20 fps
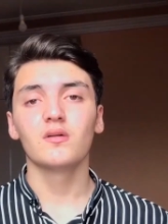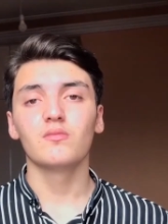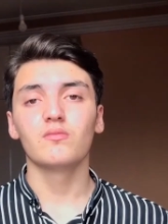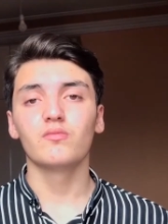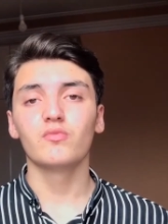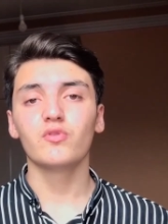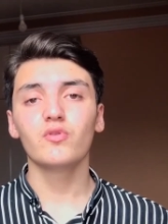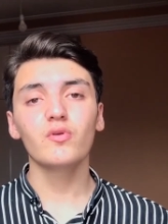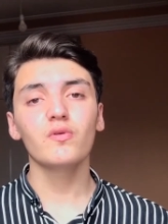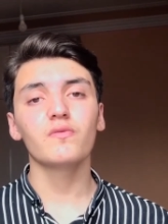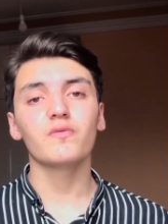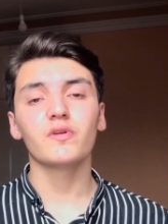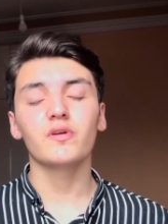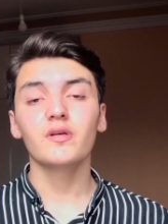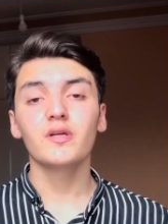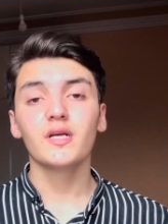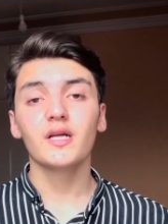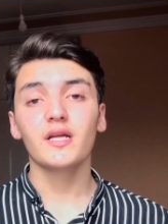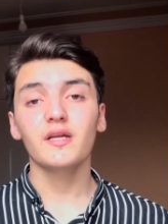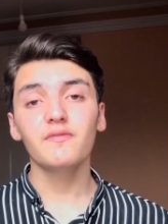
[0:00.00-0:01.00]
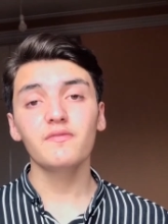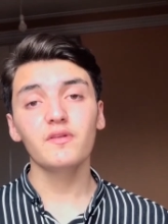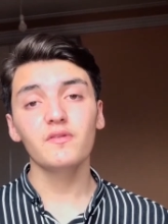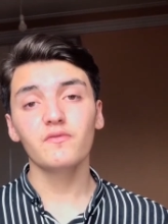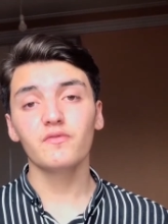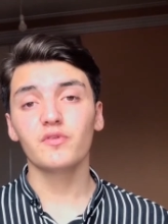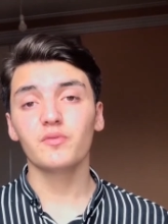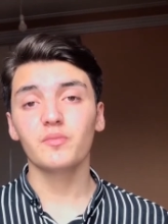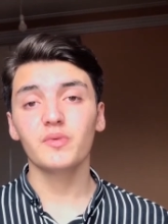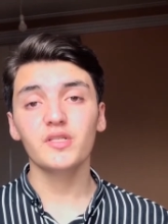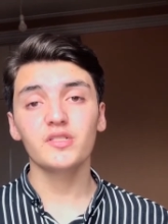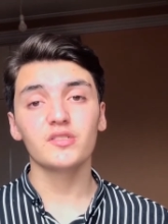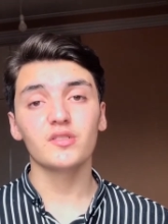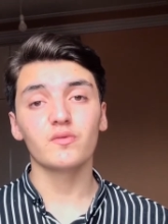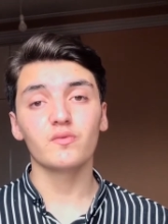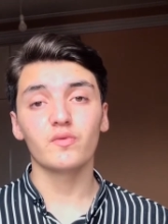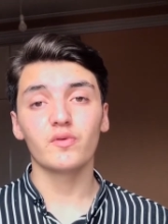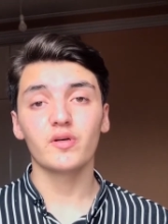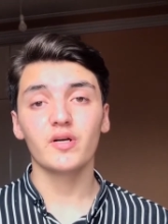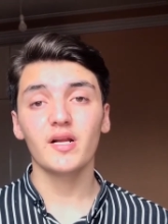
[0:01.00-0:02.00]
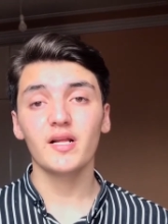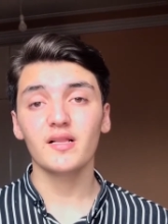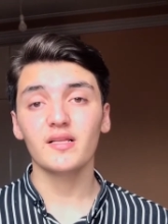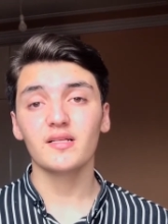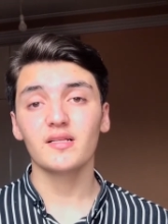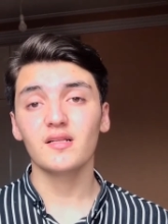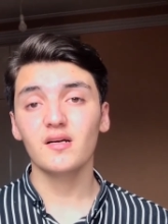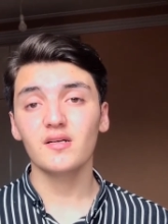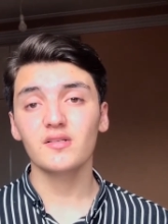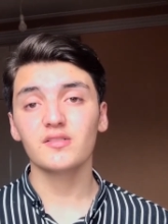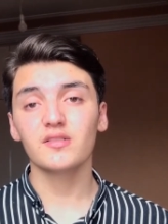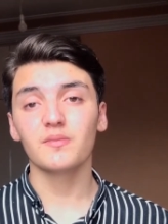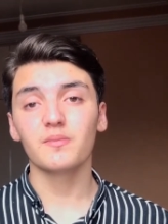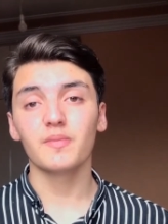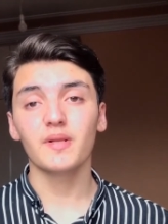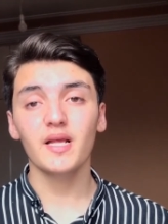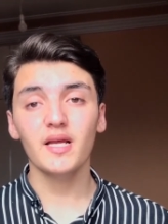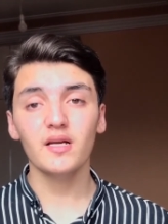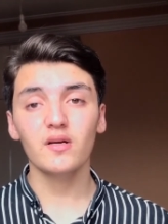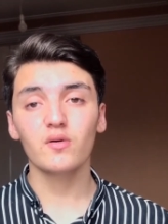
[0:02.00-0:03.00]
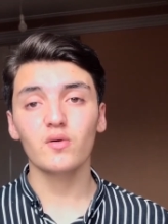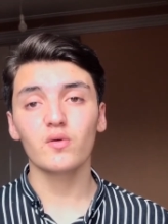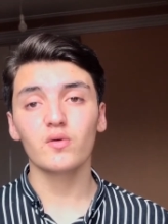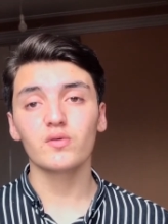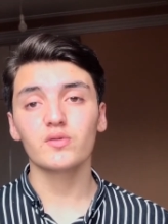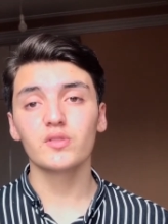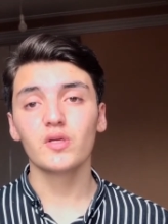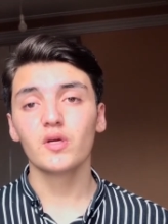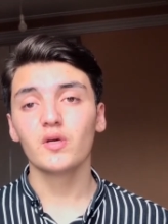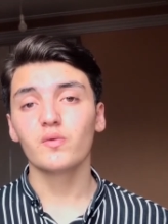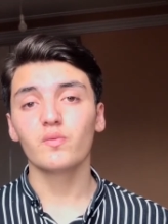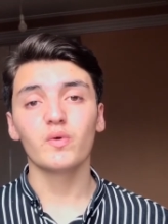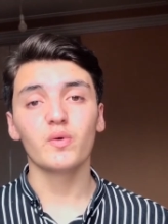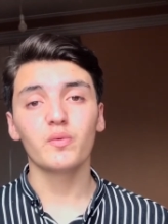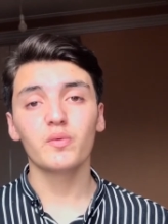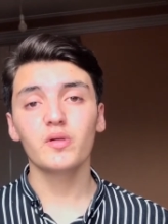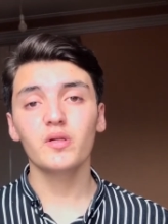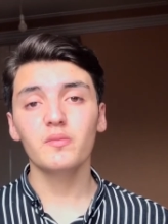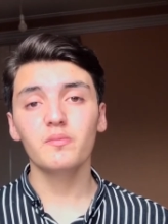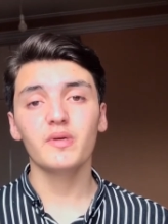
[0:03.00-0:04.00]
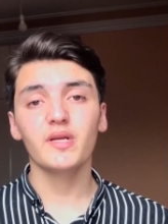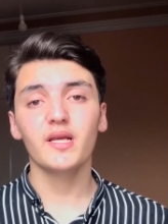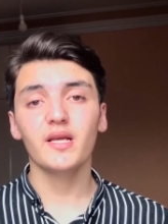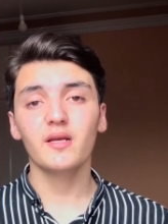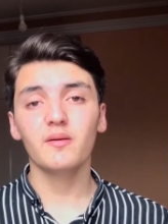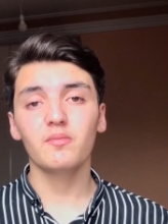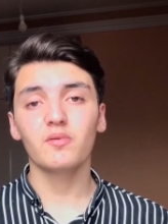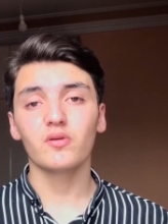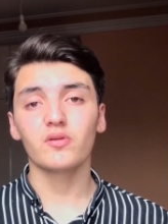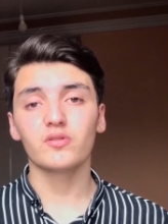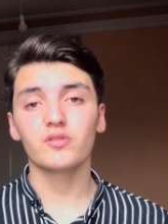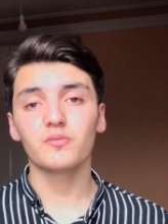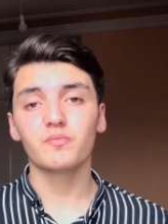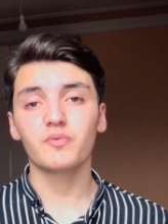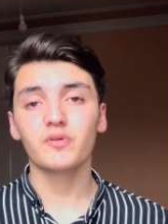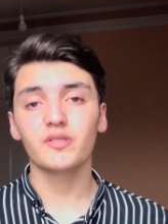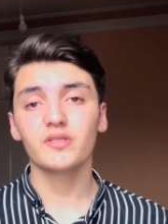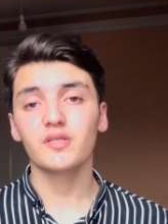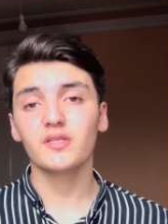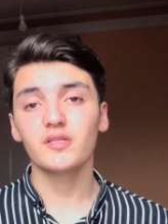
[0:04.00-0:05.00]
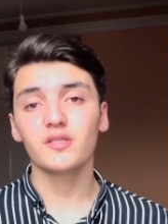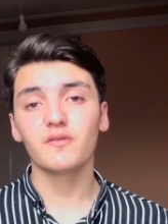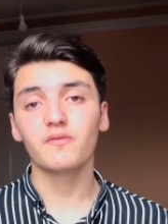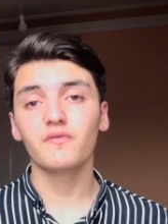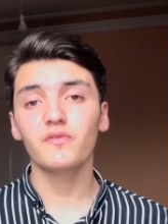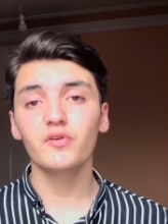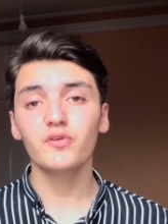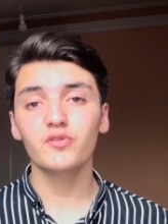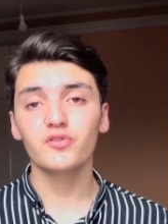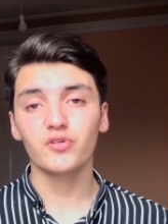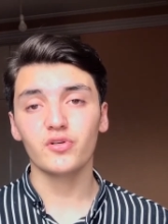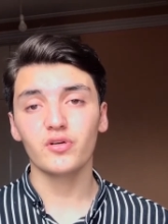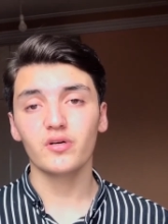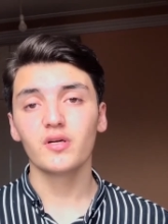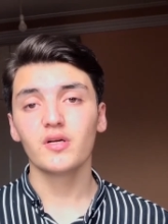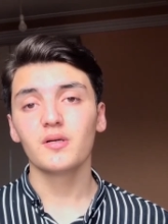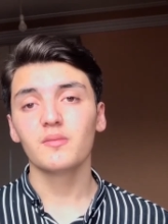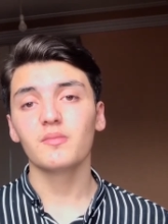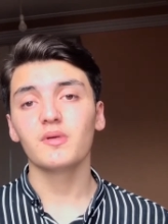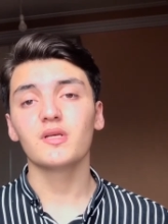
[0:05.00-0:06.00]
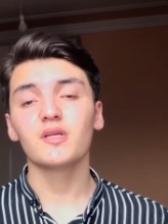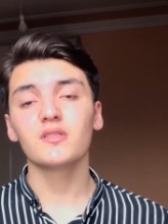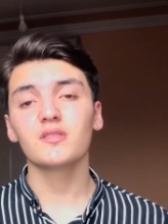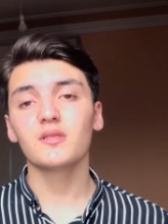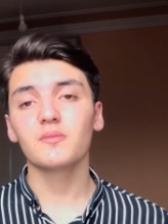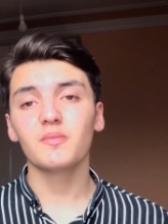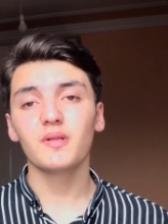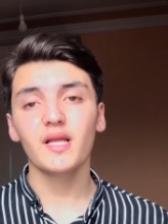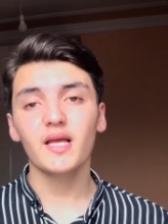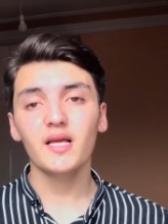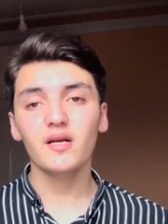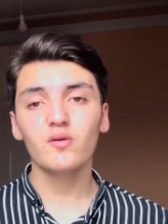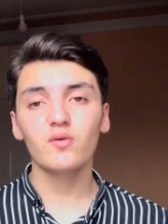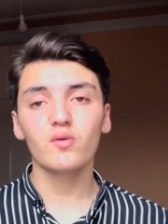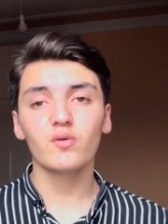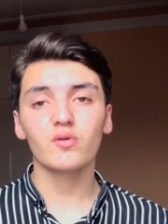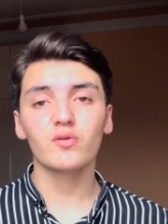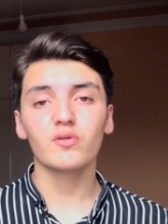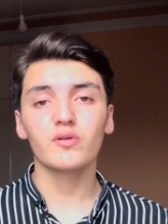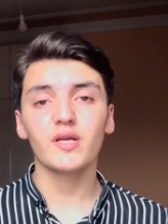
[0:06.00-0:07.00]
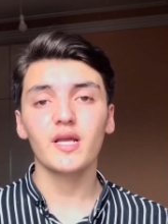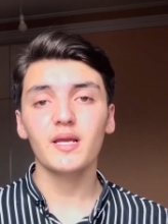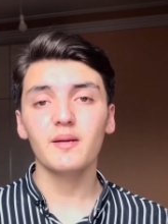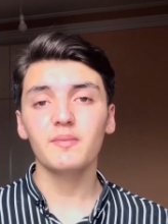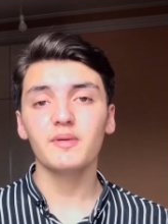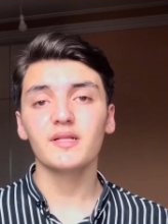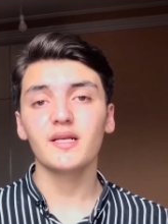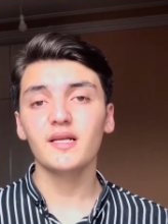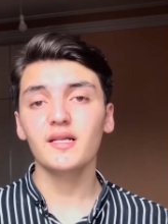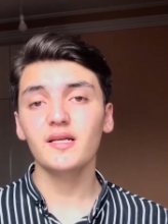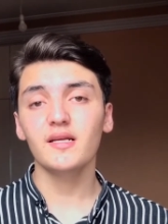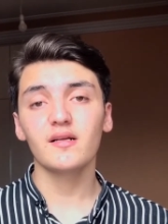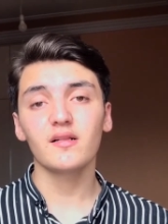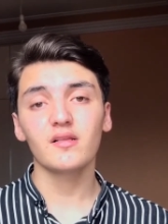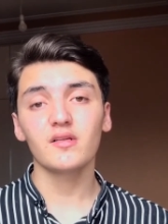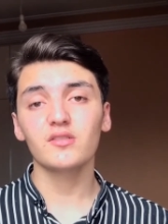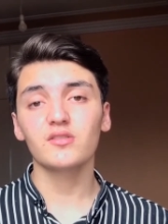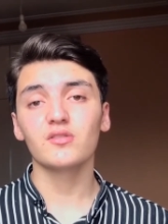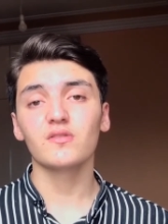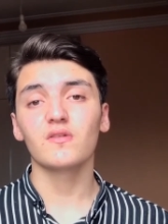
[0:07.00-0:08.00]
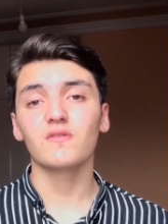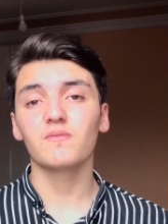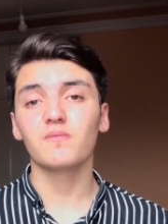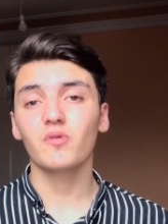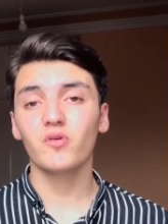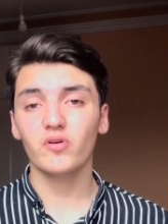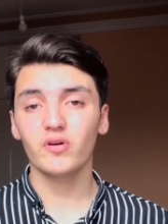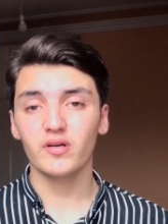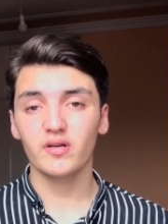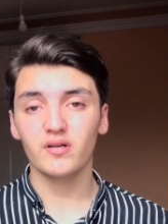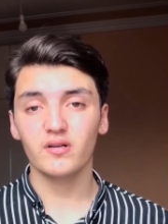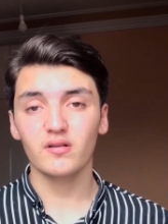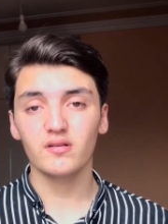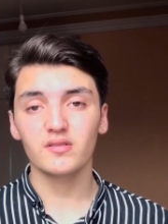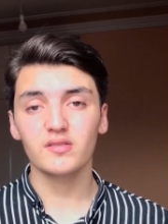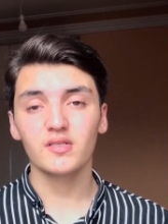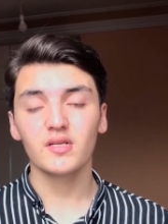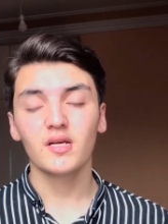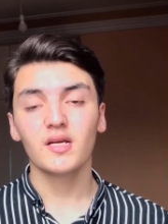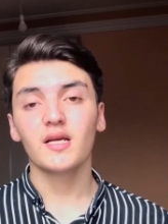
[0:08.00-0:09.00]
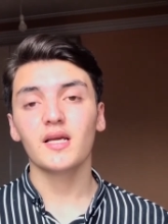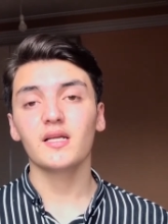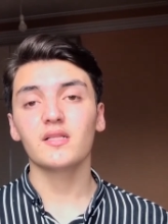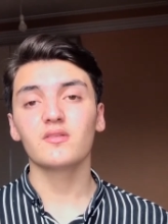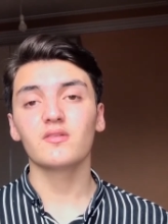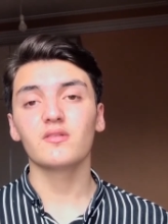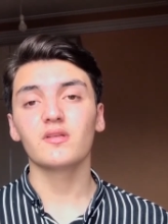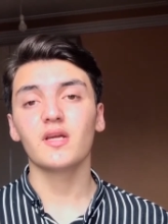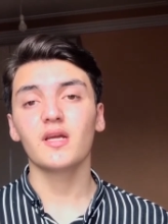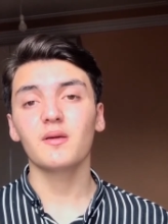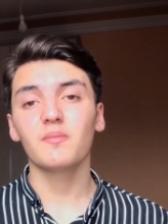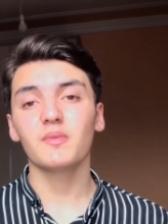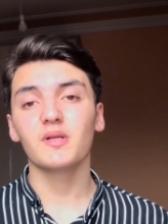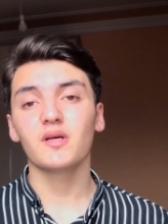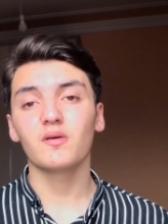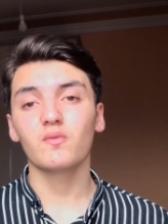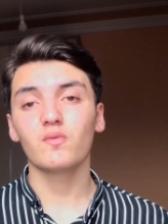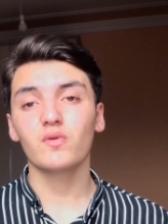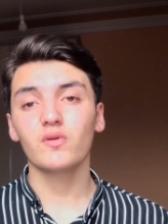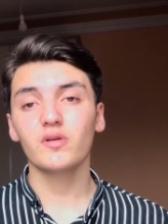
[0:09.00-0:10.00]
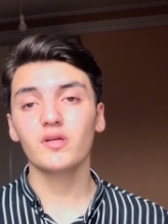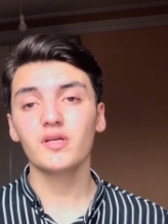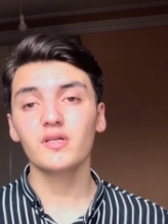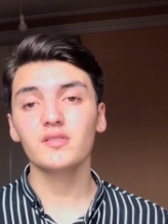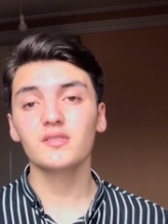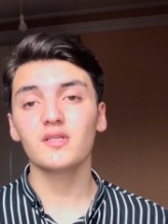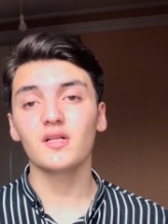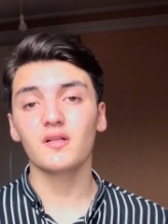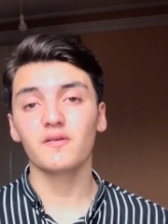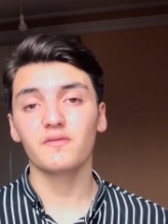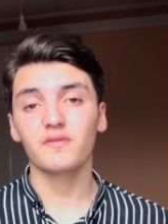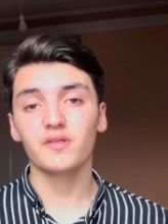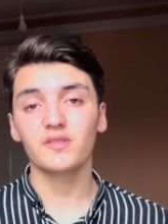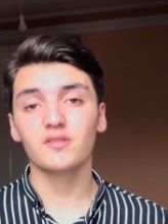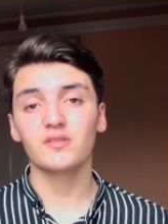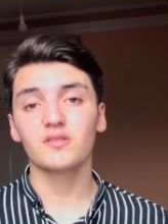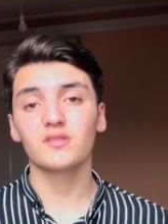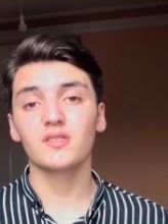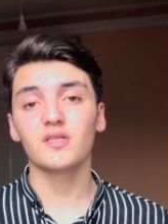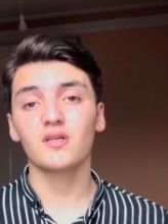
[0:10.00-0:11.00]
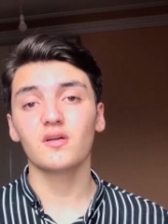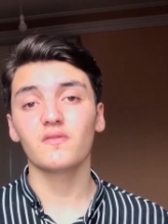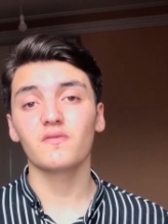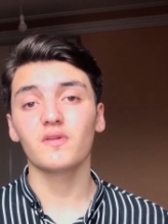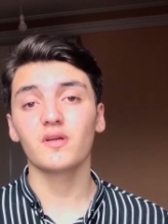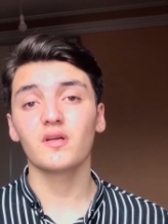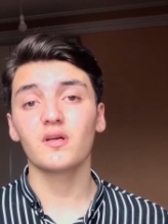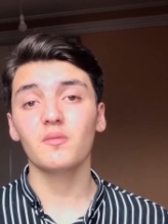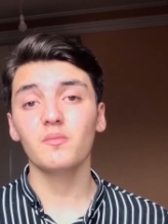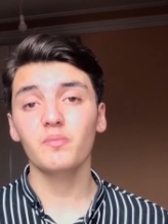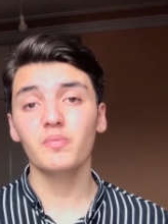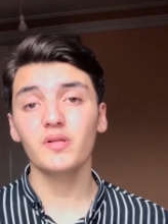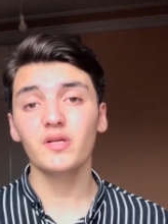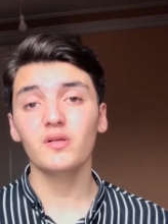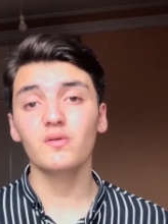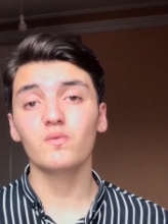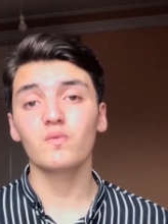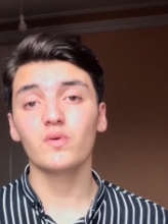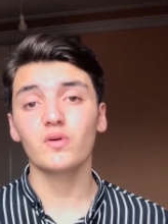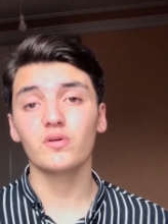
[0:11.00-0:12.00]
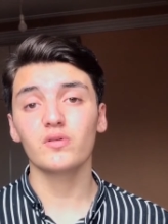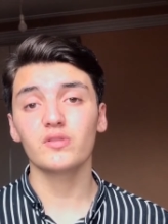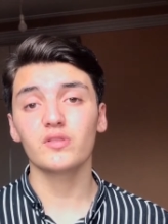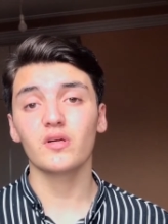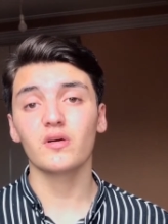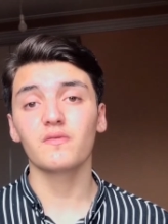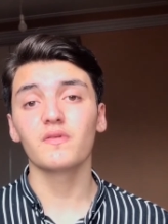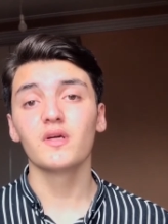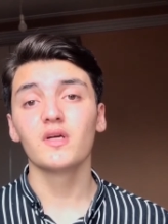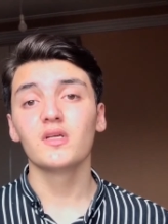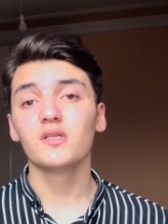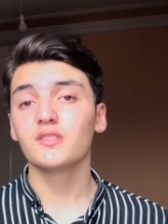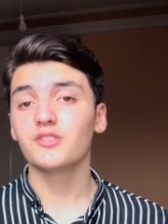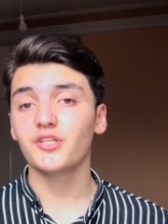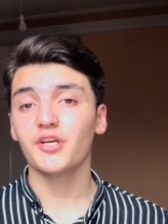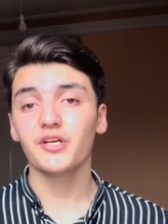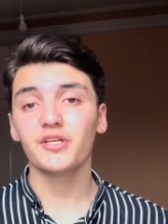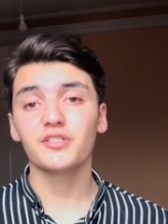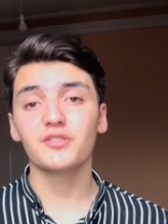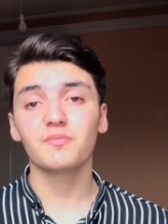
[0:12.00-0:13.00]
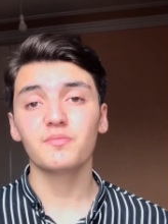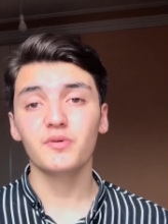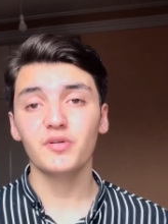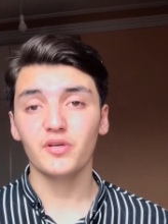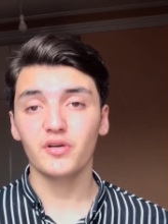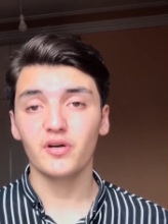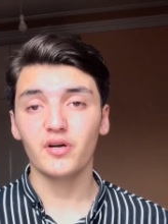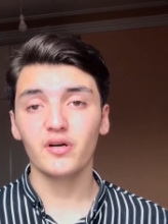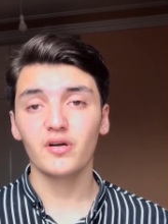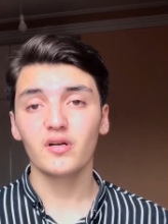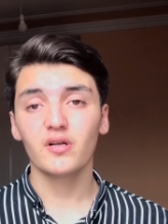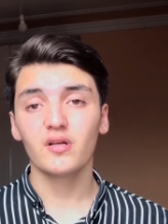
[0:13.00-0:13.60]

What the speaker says: Moreover, if information were really lost in black holes, we wouldn't be able to predict the future, because a black hole could emit any collection of particles. It could emit a working television set of the complete works of Shakespeare.